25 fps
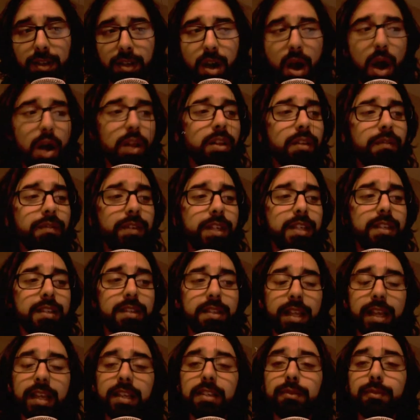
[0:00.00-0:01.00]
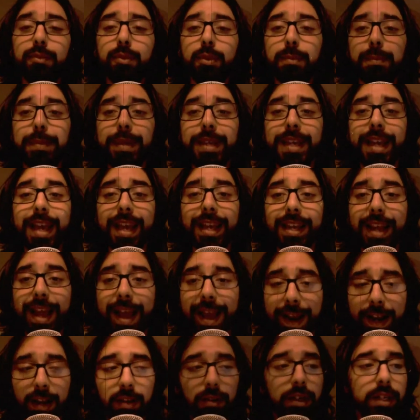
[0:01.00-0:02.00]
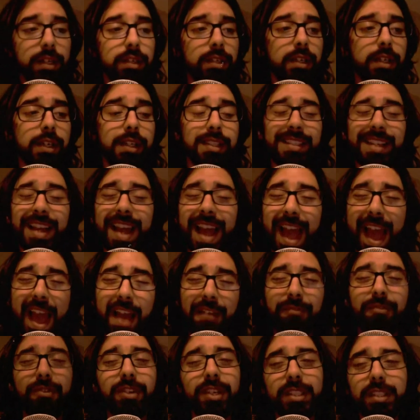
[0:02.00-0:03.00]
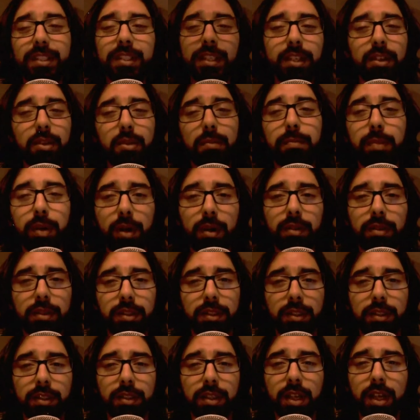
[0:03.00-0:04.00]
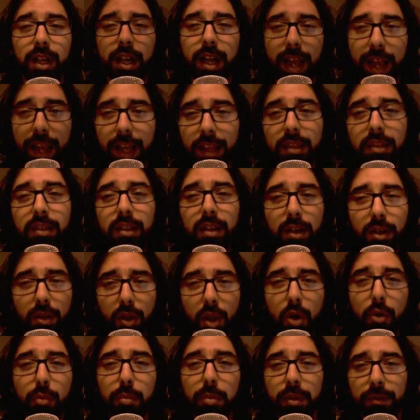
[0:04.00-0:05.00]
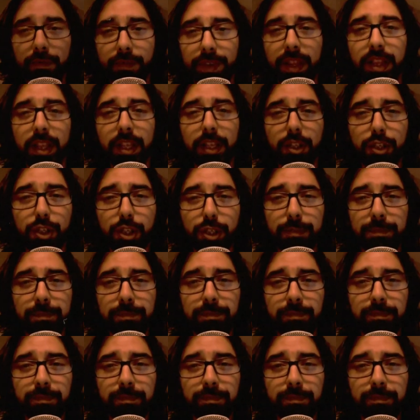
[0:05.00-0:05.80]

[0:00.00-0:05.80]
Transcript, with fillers: All of these things would be inherent to every single person in the global village.